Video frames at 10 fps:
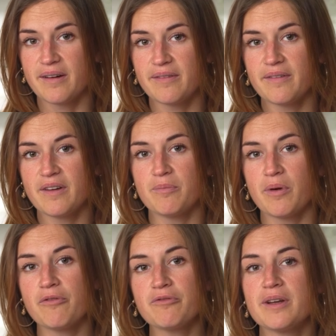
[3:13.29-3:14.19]
the number
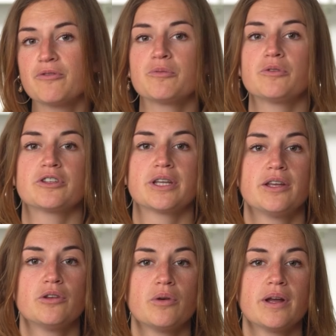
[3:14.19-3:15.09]
of frames per
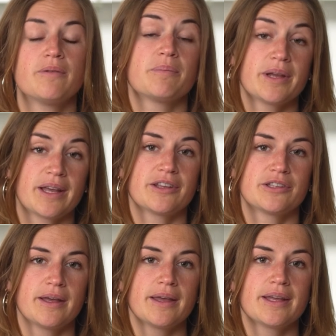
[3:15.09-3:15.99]
second or
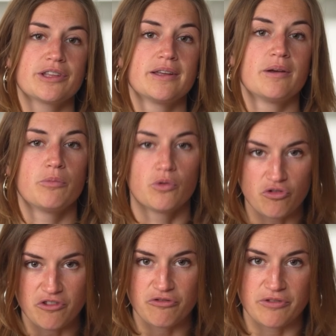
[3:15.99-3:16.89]
FPS is an
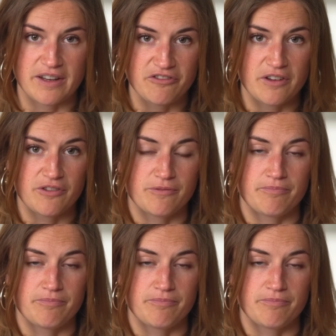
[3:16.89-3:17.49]
important factor.